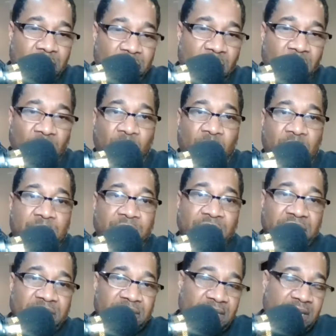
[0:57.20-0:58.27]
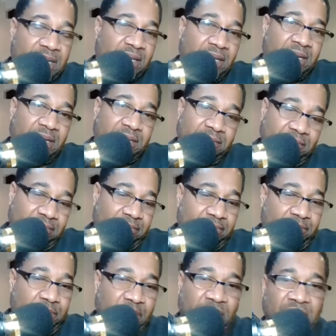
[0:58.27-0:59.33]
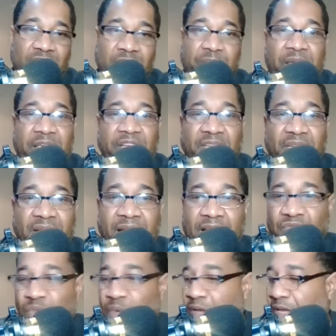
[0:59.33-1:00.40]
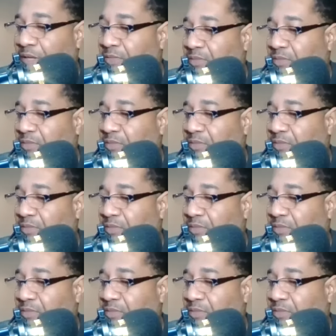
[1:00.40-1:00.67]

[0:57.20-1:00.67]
Brother Winbush's participation last week?